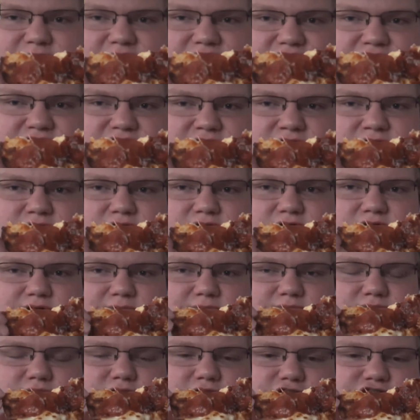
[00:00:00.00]
the
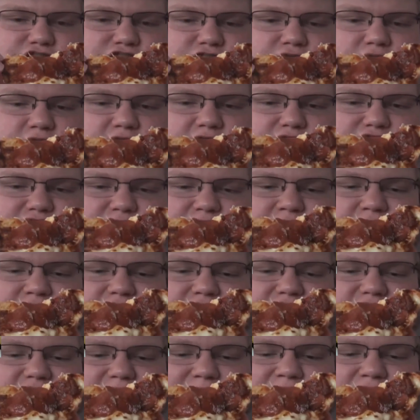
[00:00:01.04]
I've evolved
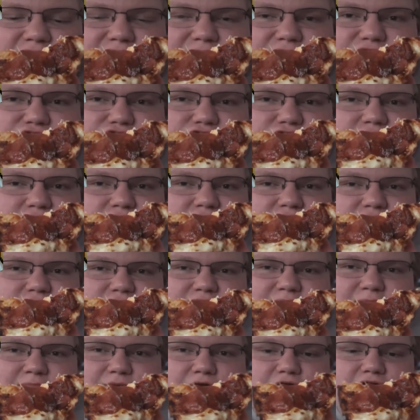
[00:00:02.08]
from that time
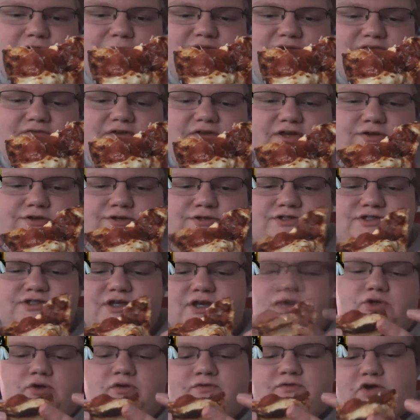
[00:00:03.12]
period of my
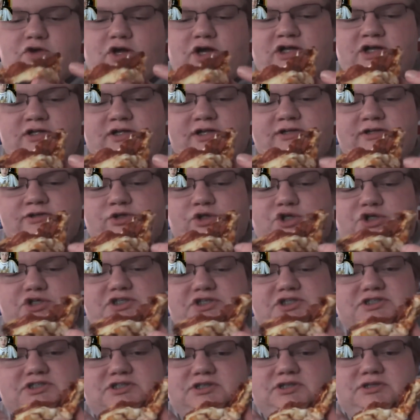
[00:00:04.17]
life. Overall, it
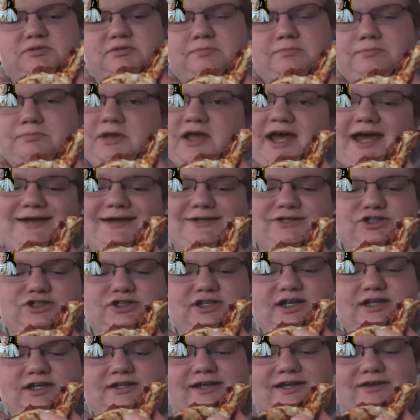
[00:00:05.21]
looks. Is he doing a
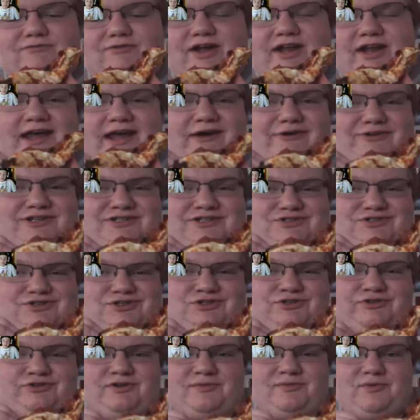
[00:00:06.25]
food review on
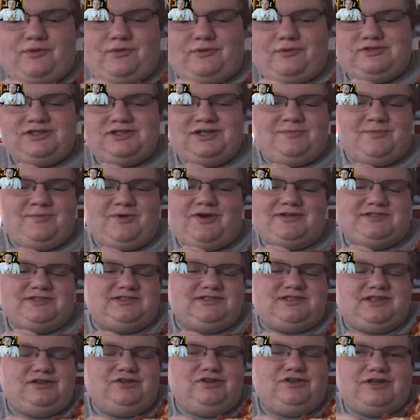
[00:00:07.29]
fucking like
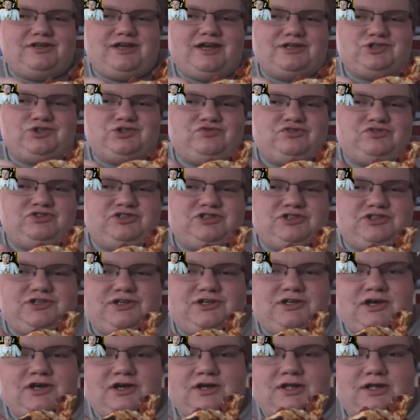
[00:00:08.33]
Domino's or something? Really
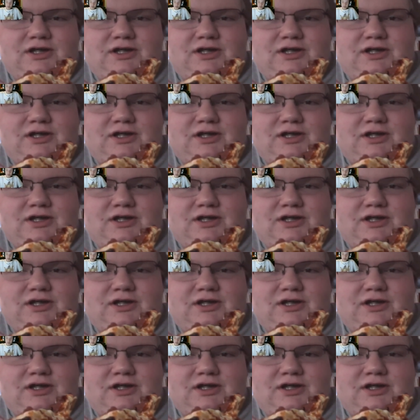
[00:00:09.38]
good.